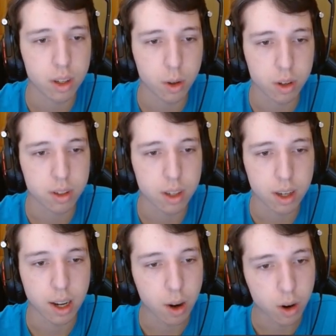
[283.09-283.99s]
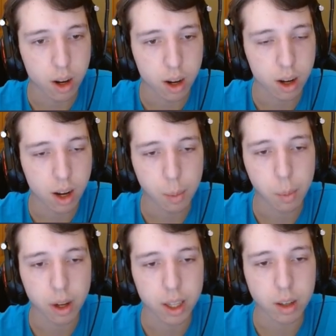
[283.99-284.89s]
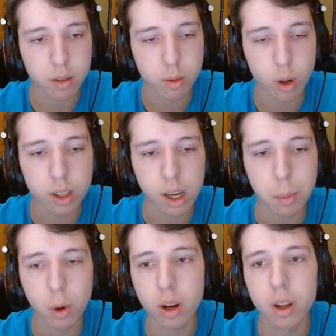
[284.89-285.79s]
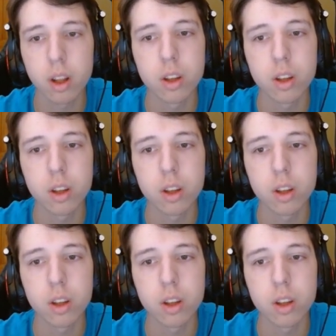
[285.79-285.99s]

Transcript: notice now I'm not getting forked anymore,